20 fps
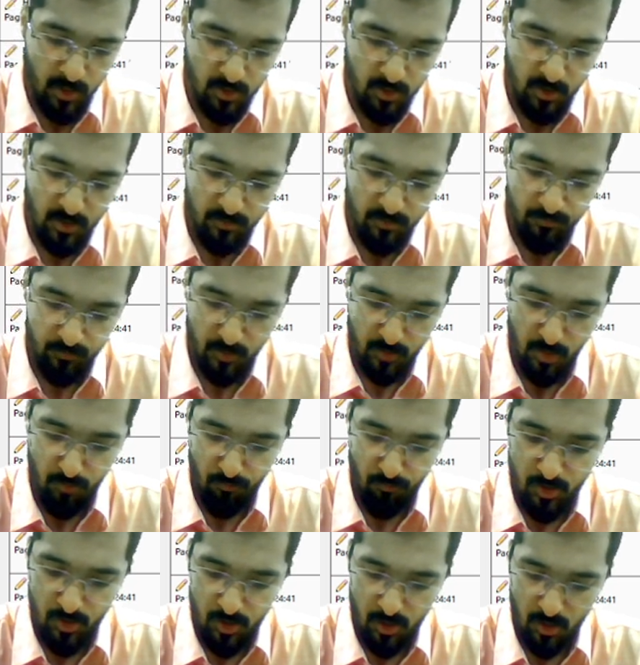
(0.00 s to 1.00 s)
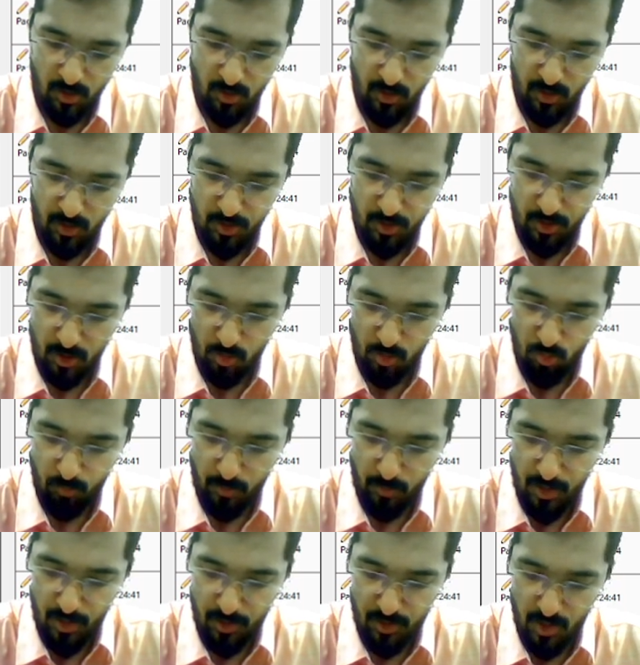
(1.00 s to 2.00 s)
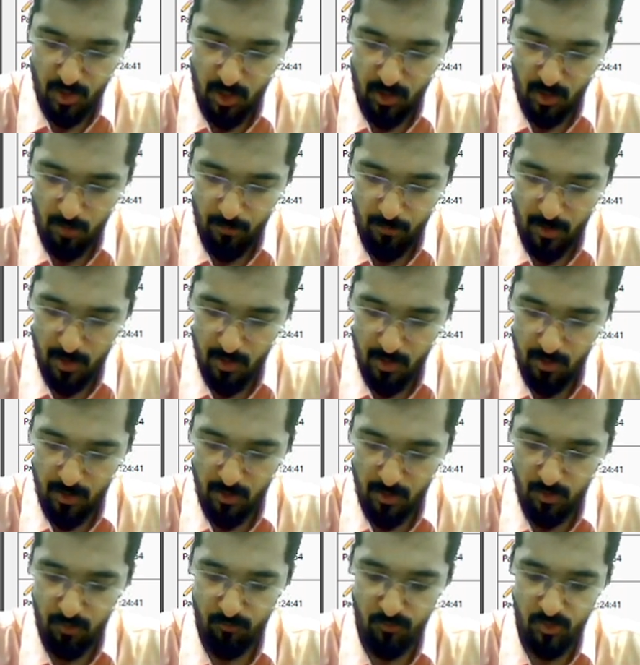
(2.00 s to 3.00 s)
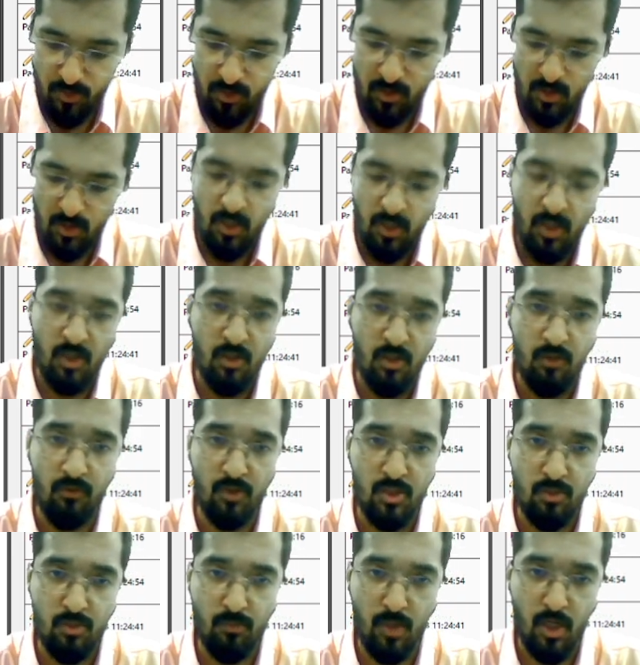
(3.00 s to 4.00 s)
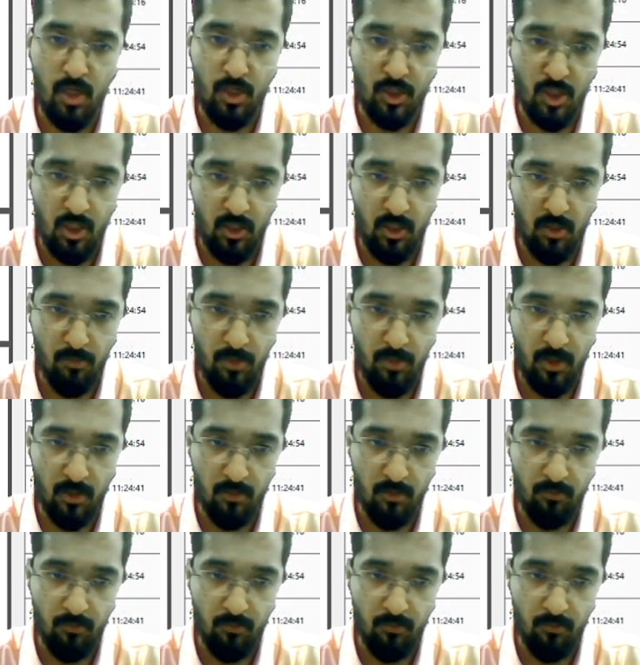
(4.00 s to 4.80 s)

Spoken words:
and in which condition do pie chart are better and in which bar chart are better.